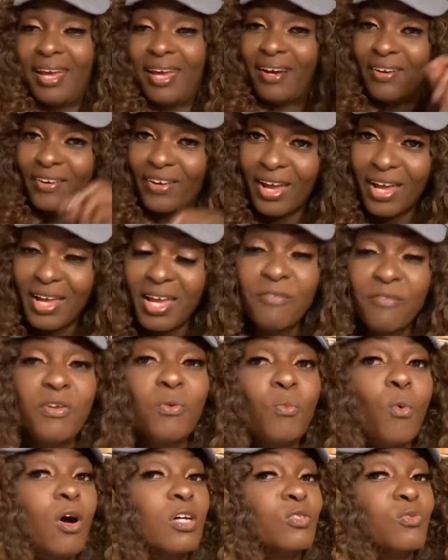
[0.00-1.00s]
Okay? If he
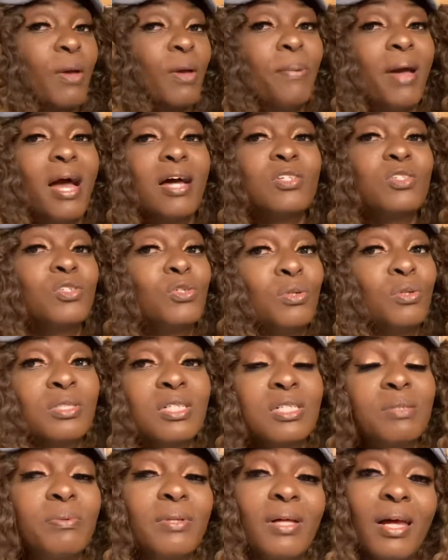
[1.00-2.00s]
walks right past you and
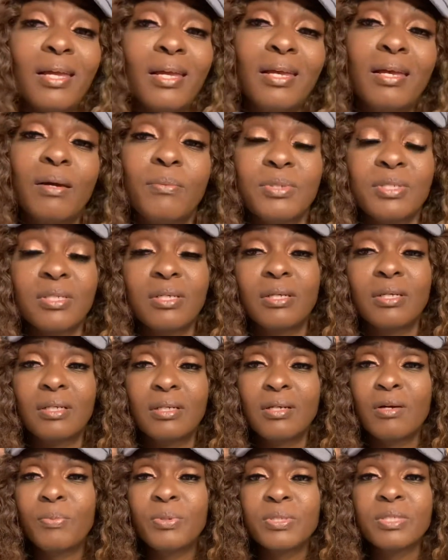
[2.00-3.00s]
just be like, yeah, it was good,
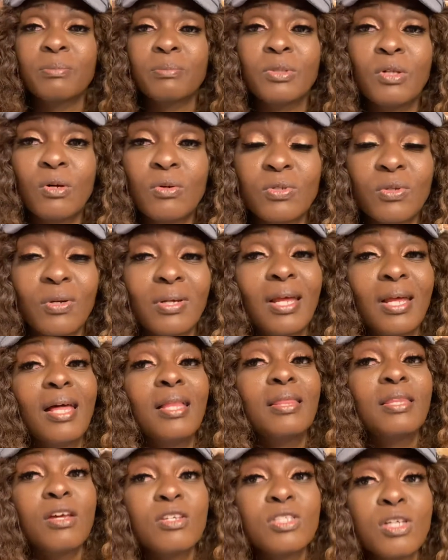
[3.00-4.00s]
go put some clothes on,
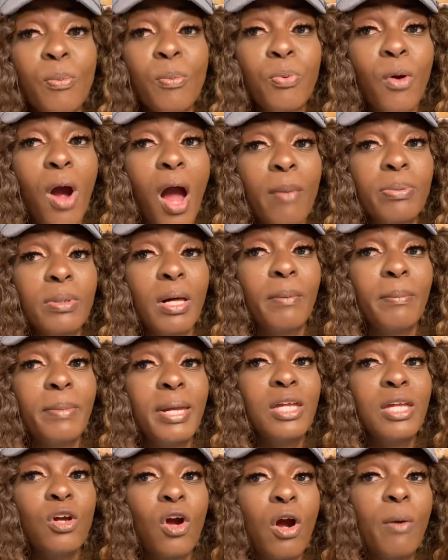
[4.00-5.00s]
there's a problem in
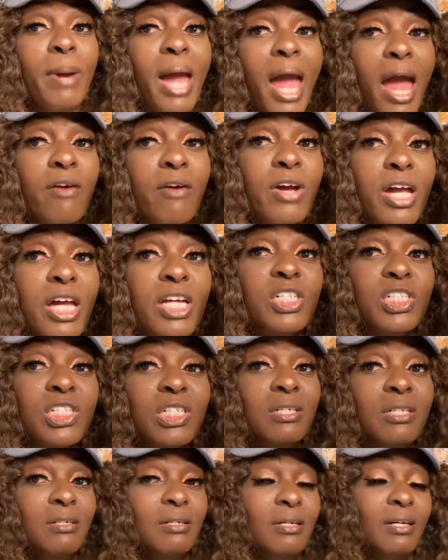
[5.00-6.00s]
your
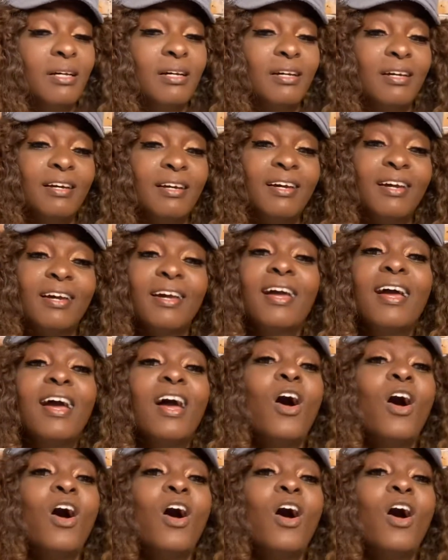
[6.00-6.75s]
marriage.